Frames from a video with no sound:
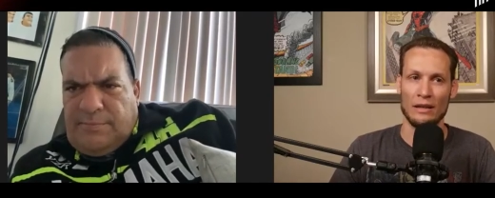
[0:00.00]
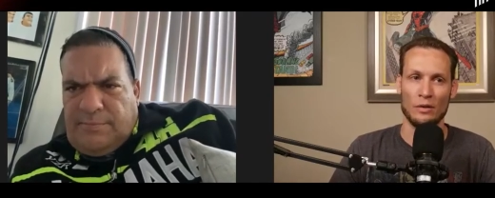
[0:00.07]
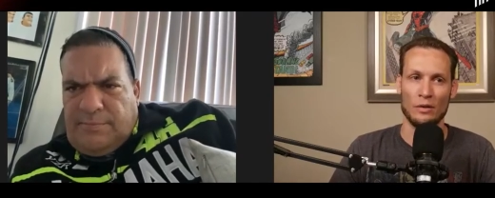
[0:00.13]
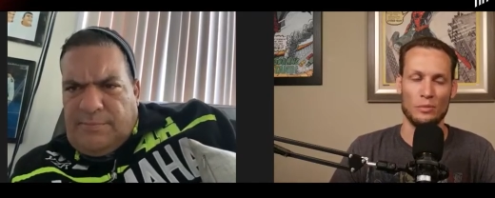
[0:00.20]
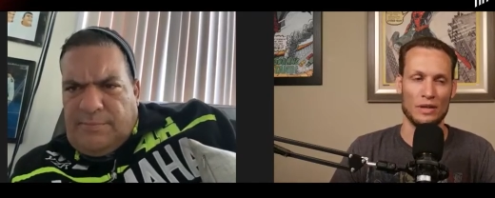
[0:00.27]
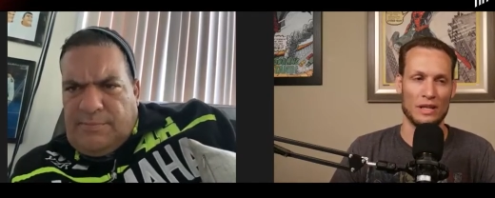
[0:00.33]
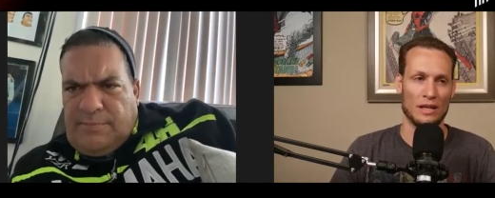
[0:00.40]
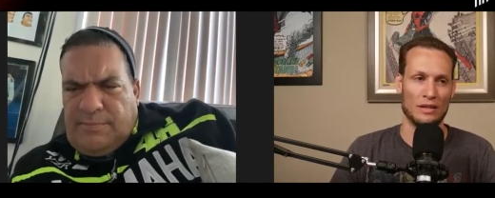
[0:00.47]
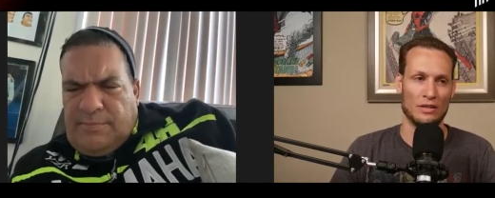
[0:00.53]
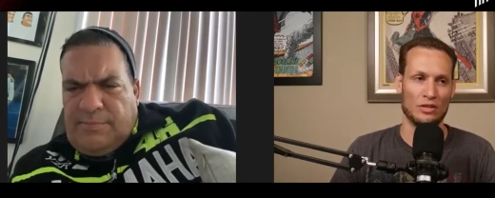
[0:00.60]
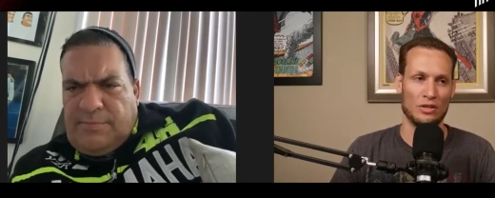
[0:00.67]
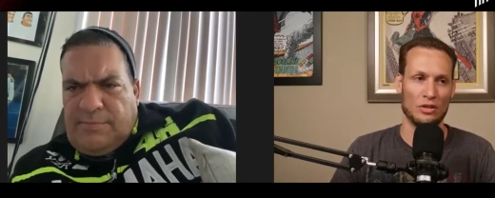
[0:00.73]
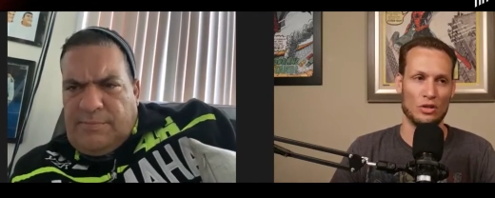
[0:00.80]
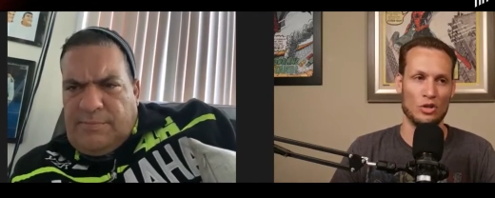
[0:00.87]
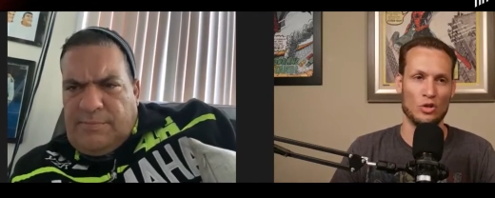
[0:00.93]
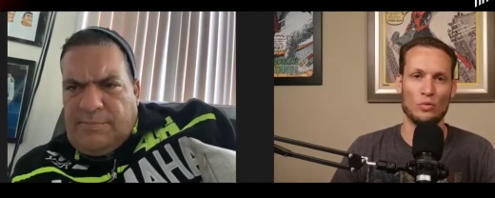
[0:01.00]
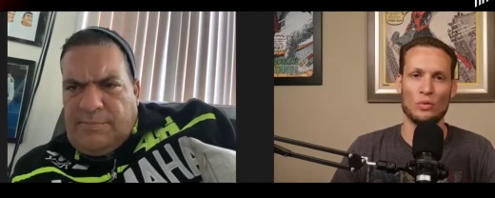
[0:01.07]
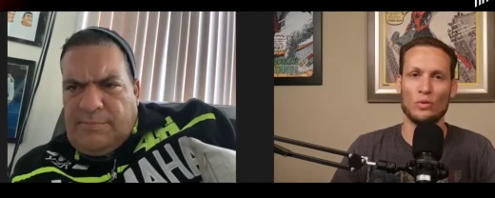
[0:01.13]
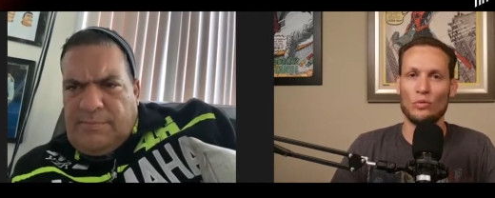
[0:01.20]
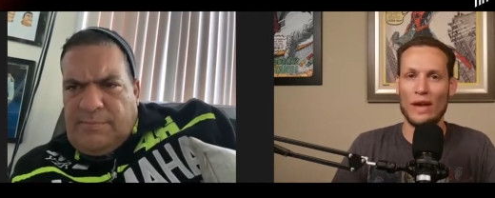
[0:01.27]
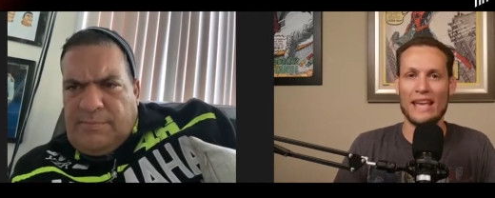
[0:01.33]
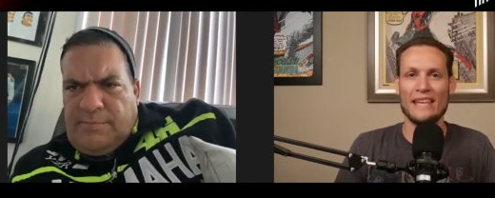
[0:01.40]
Speaker 1: because you were
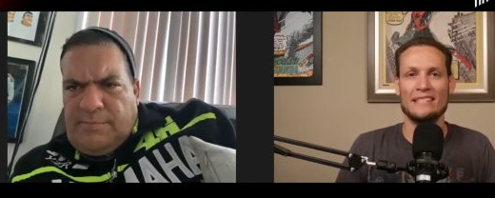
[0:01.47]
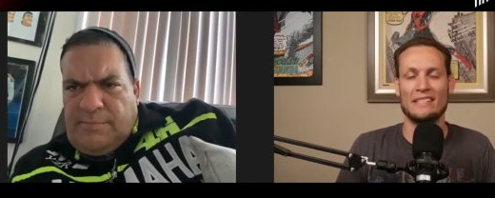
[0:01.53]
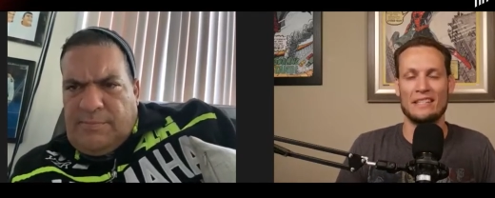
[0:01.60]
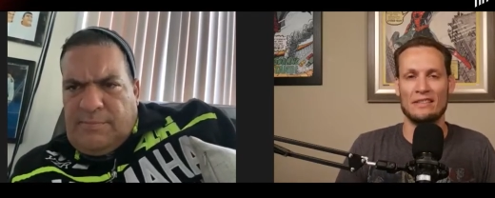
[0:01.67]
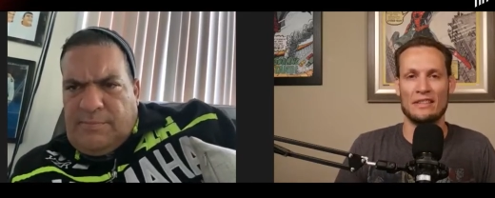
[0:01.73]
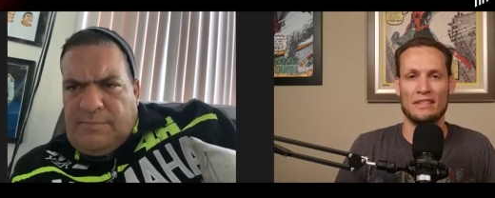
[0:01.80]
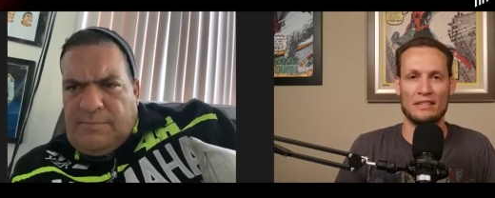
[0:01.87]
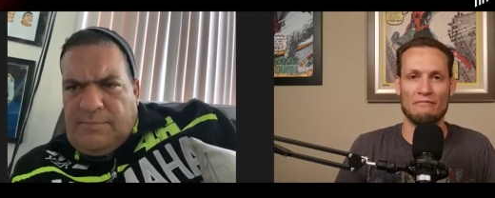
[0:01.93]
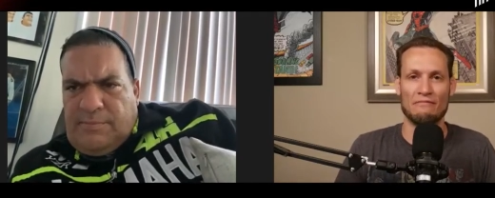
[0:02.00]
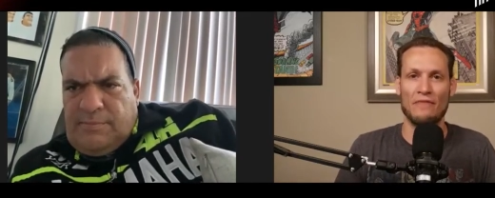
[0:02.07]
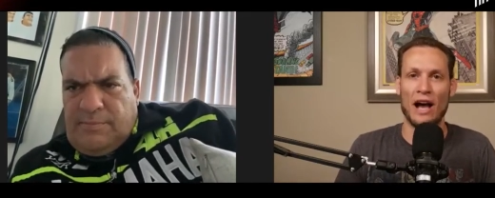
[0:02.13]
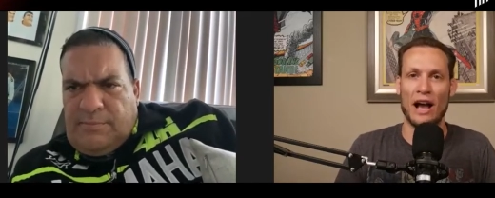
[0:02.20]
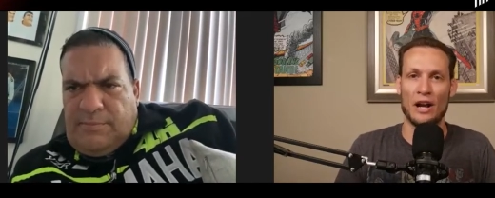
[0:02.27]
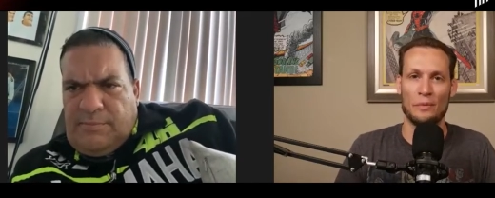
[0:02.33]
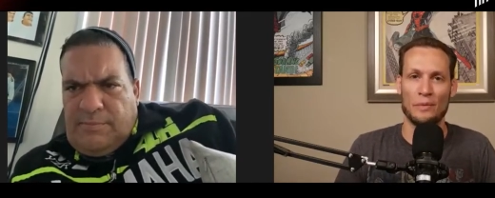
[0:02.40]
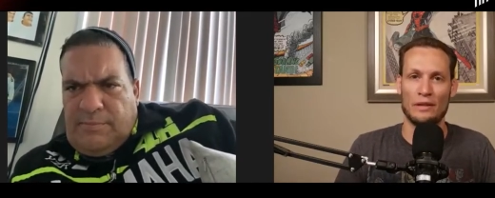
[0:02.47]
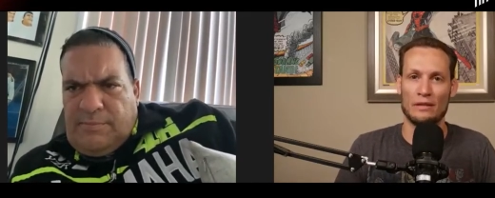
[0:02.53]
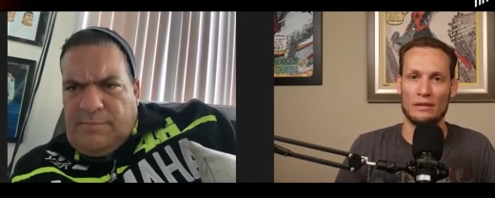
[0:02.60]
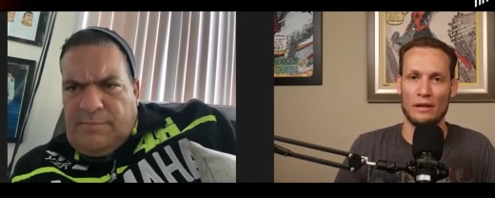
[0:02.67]
raised in this environment